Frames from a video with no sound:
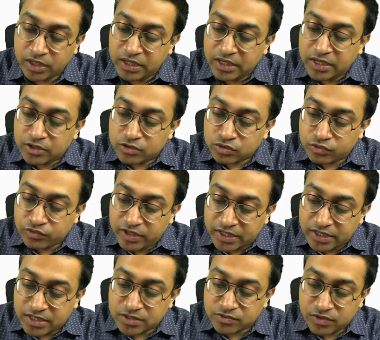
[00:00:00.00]
So weakness
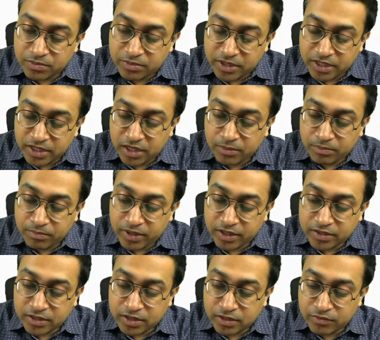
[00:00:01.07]
will be there, but
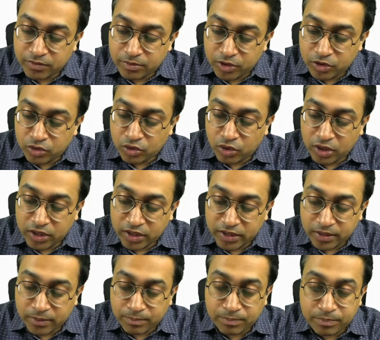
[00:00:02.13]
there will be not a
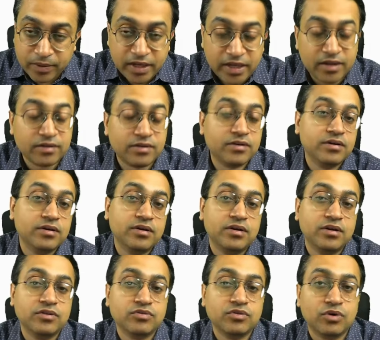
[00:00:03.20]
complete wrist
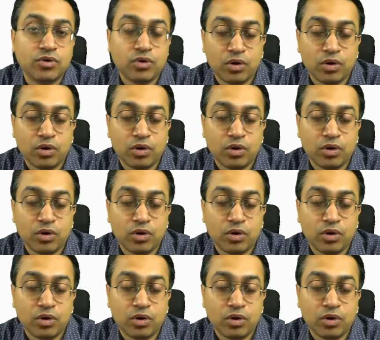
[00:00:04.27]
drop.